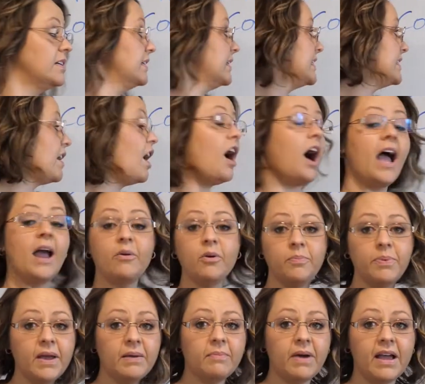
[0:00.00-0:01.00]
Because I
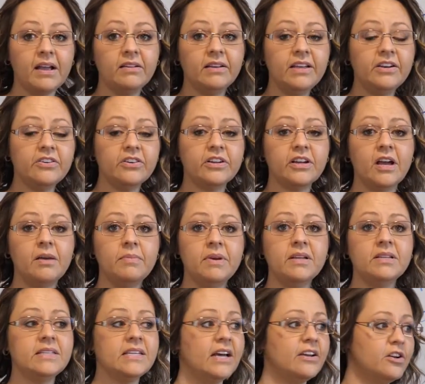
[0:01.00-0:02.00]
will pay my cleaner to come
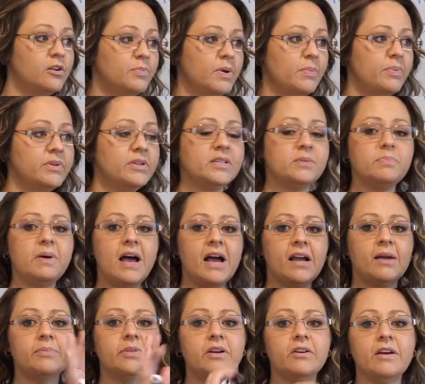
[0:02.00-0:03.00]
in, tell your people to just
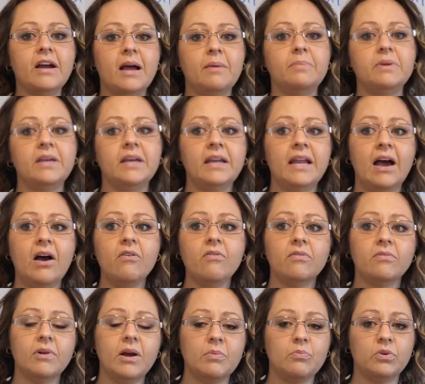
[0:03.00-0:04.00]
pack up their crap and get
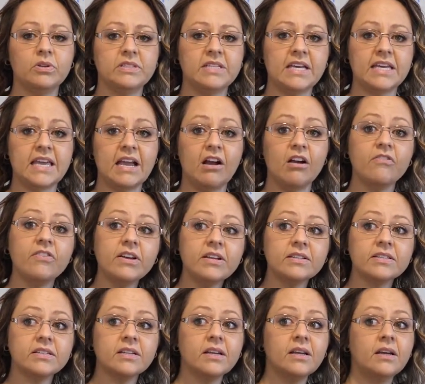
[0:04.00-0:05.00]
out, and we'll take care of
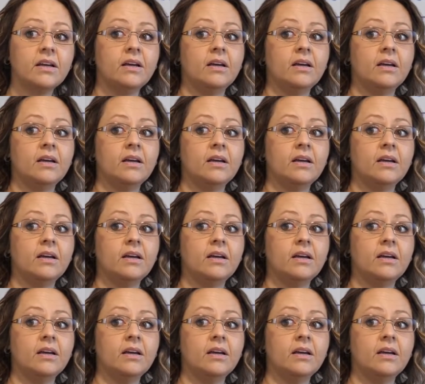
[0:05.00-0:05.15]
it,